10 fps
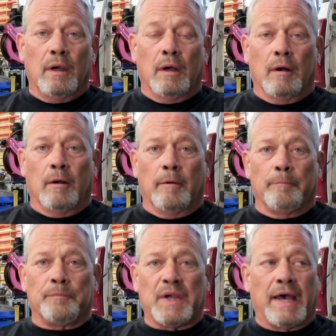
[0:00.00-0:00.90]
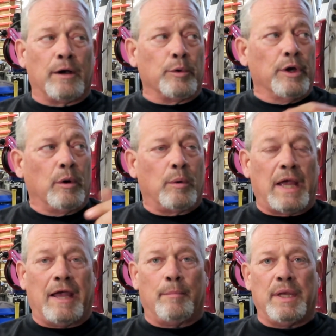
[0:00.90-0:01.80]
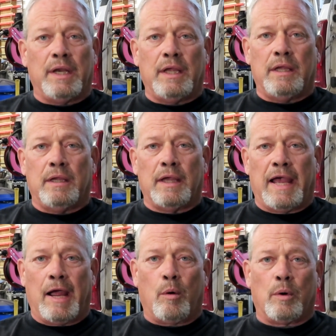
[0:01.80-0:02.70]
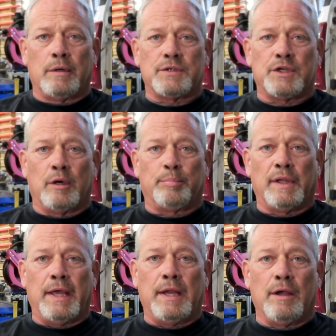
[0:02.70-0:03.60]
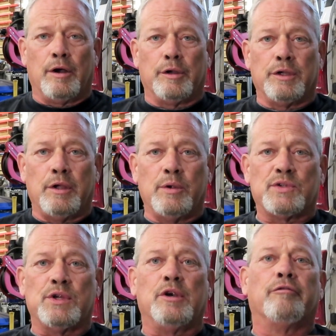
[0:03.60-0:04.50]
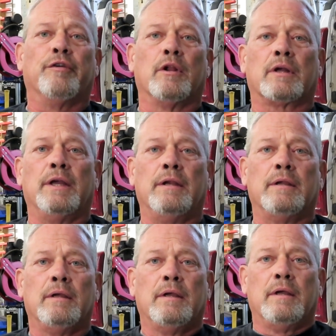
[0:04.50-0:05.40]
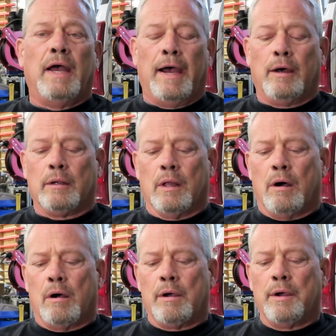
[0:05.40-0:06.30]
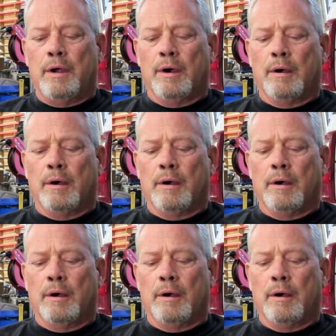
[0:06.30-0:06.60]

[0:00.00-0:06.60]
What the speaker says: I don't know how many hours you're planning on using your Vulcan Outlaw.